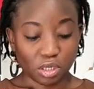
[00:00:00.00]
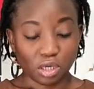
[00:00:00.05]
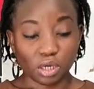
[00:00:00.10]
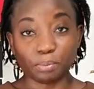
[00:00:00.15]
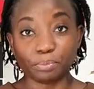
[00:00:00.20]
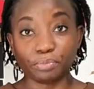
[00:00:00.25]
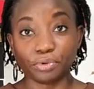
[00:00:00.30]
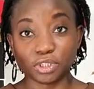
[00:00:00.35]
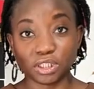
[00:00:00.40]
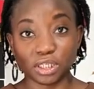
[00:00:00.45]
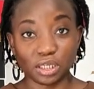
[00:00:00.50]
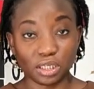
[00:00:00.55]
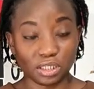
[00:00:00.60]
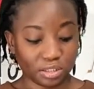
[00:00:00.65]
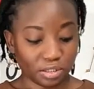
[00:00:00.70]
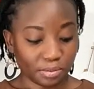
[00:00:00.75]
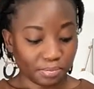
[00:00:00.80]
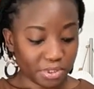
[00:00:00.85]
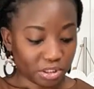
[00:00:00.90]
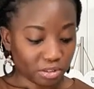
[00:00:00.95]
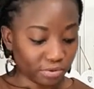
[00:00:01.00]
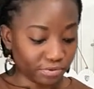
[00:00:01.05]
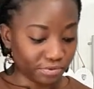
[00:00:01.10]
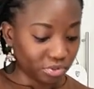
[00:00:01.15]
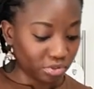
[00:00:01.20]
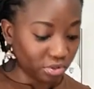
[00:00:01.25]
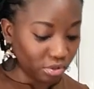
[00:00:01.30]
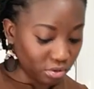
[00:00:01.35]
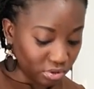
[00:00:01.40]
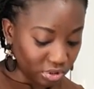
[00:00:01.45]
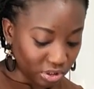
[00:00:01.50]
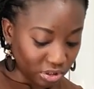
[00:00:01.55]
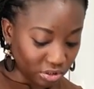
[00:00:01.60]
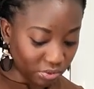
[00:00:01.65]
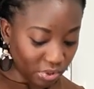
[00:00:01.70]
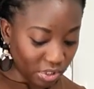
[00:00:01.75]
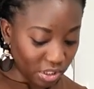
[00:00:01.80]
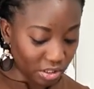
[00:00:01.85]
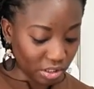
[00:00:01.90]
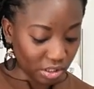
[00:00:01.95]
And put a little bit of salt as
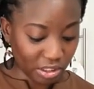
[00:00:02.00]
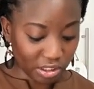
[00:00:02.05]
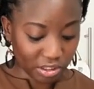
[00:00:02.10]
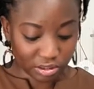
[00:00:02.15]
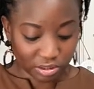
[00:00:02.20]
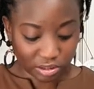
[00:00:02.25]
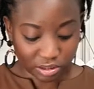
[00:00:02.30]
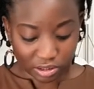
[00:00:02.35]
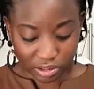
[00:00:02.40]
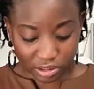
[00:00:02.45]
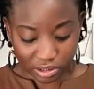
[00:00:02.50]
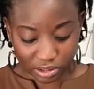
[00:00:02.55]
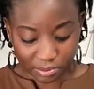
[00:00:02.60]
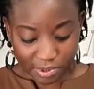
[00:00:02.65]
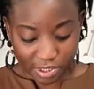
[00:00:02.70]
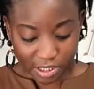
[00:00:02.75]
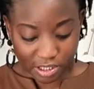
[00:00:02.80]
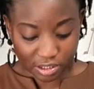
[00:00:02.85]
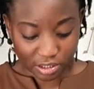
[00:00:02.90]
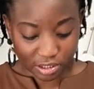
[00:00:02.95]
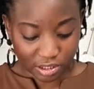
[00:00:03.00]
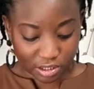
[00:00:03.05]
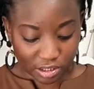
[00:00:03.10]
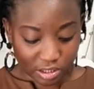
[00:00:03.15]
well into this part.